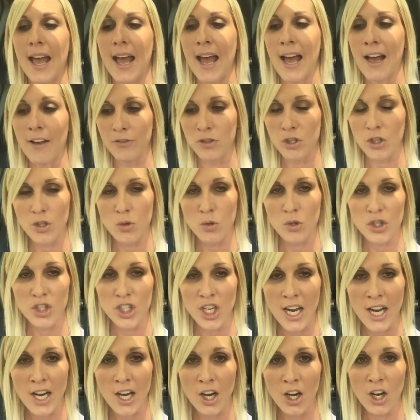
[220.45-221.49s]
After you
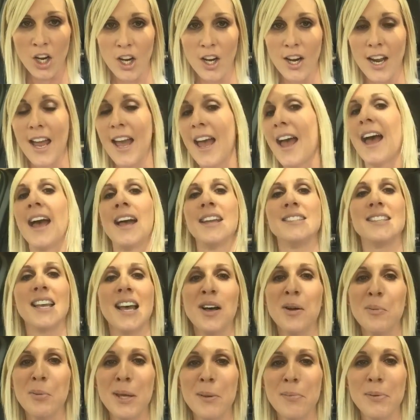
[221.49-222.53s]
share and
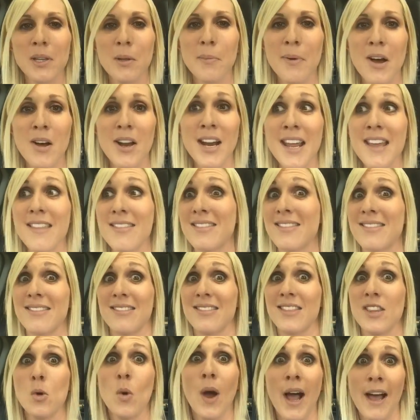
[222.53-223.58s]
tell people about it,
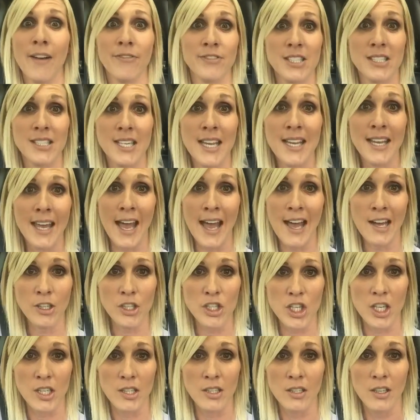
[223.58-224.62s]
you have to take
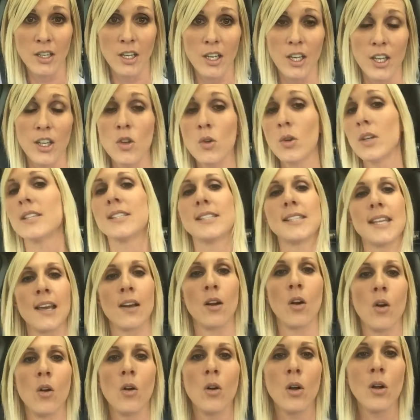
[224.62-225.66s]
action. You can set
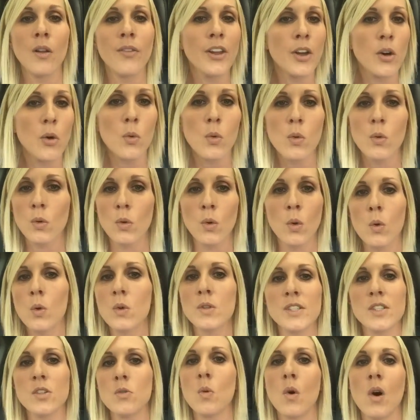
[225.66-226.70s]
all the
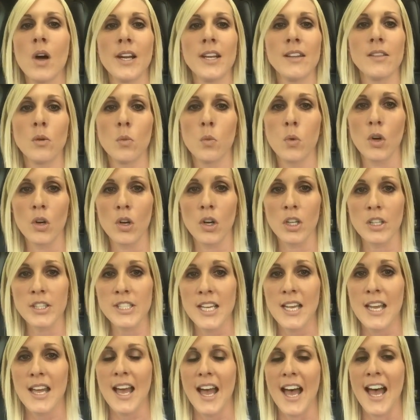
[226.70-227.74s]
goals you want in the world.
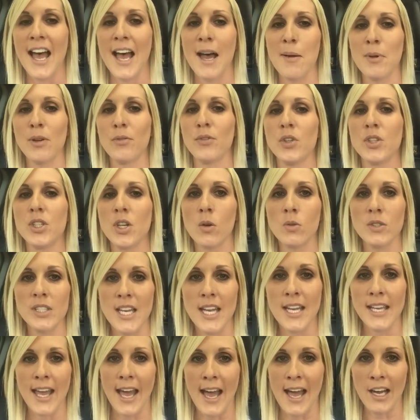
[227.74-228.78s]
If you don't
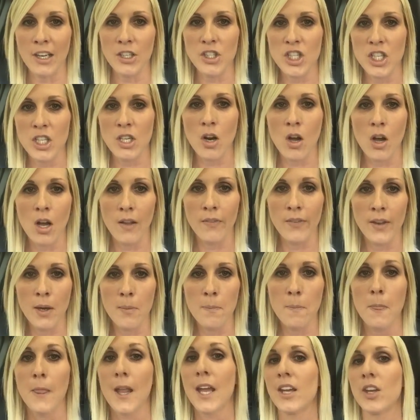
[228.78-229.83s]
take action on
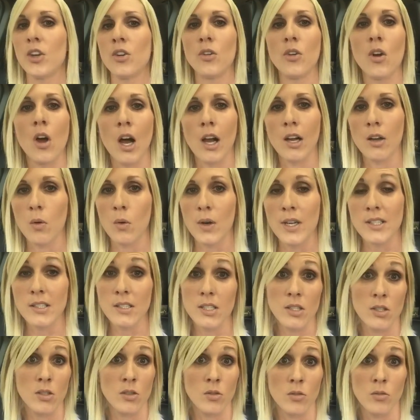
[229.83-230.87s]
them, you're not going
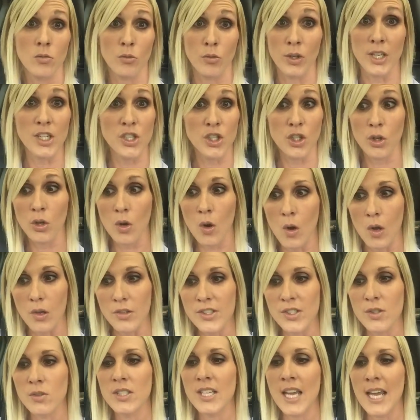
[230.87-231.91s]
to reach your goal.
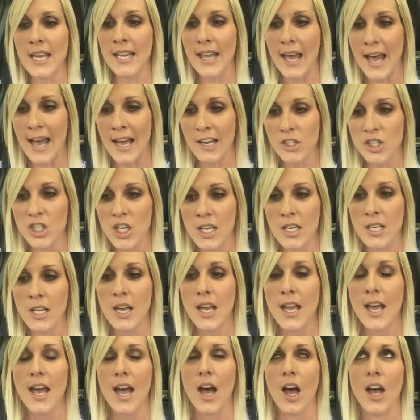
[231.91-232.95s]
So take action.
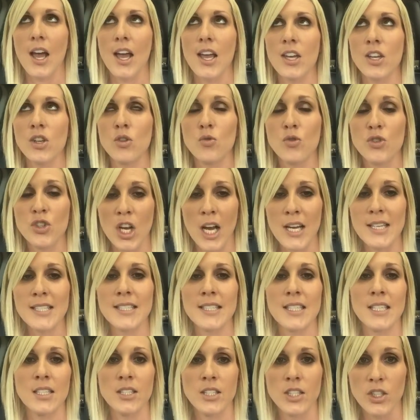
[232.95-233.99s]
You just
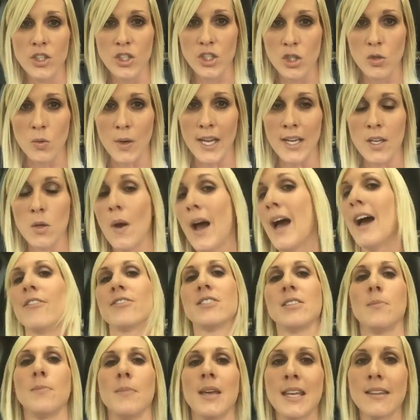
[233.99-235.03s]
need to do it. You have
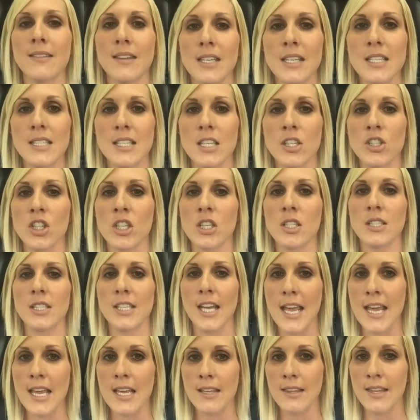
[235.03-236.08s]
to make the decision,
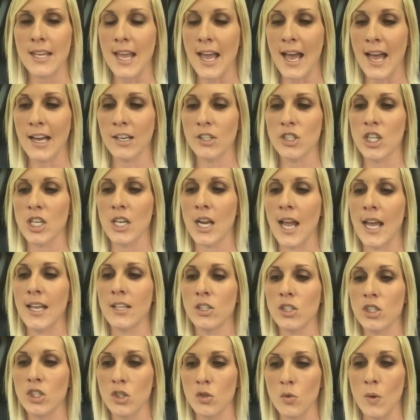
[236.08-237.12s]
take the action,
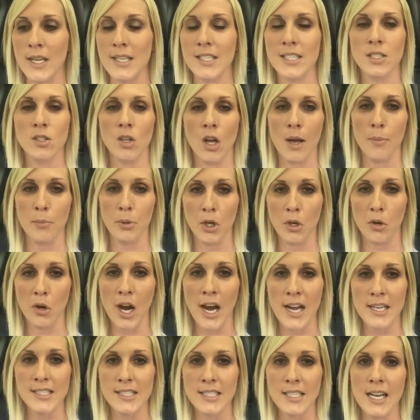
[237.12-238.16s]
and do it. Stop
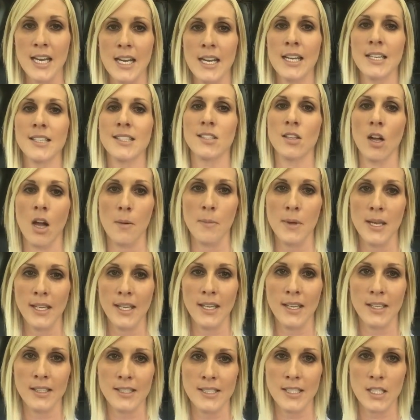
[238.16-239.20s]
procrastinating, stop
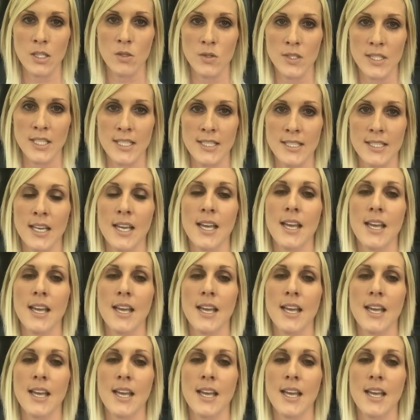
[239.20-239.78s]
making excuses,